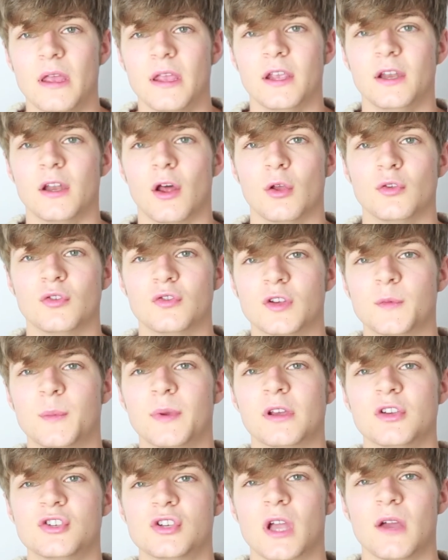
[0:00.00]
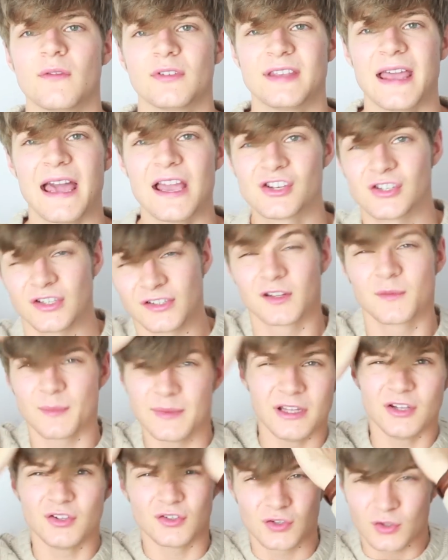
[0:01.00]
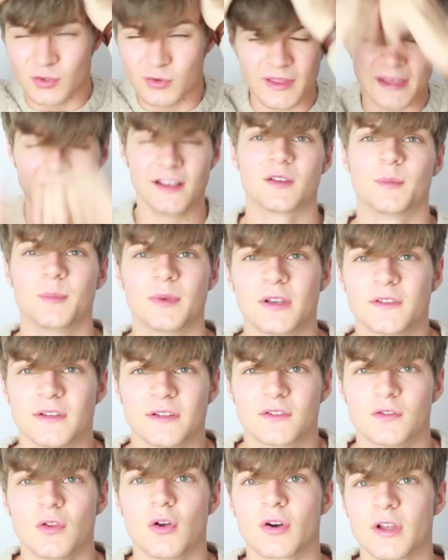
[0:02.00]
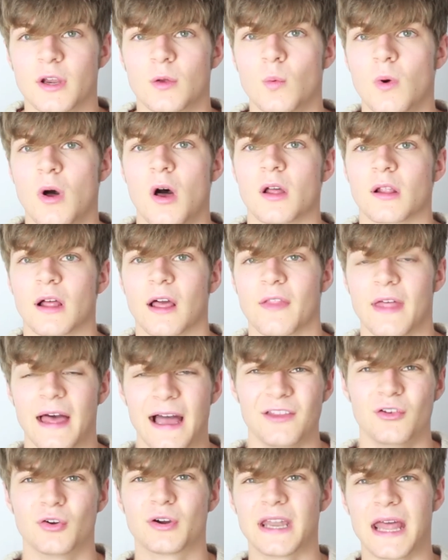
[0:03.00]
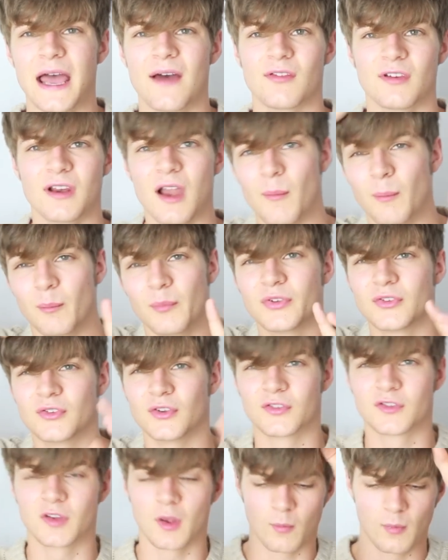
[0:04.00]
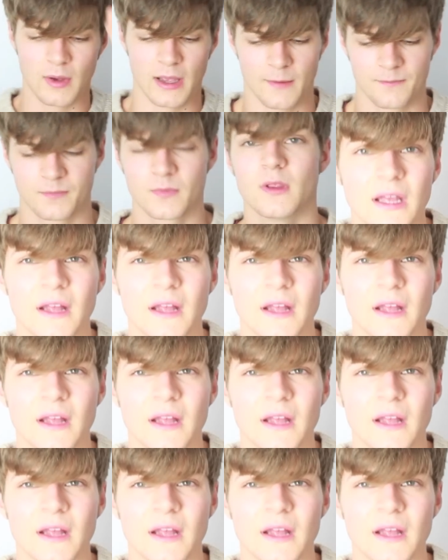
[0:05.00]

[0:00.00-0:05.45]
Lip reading: You know, just because you're going for texture doesn't mean you just do this, because it's not going to work like that and you're going to have lumps just somewhere.